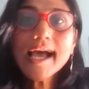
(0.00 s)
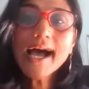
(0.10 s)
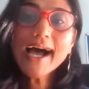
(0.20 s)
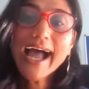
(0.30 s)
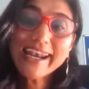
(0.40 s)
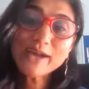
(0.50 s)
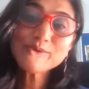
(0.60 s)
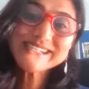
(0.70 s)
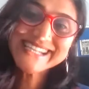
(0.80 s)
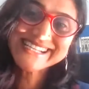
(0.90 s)
And I
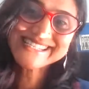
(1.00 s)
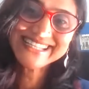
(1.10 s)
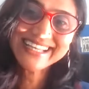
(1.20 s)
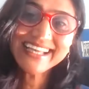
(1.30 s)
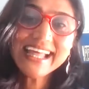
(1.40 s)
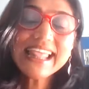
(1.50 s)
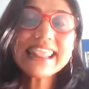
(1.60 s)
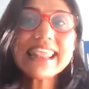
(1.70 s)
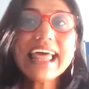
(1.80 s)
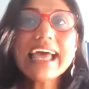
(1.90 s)
would dare say
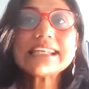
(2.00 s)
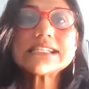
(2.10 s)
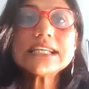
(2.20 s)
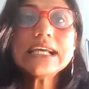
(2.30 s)
that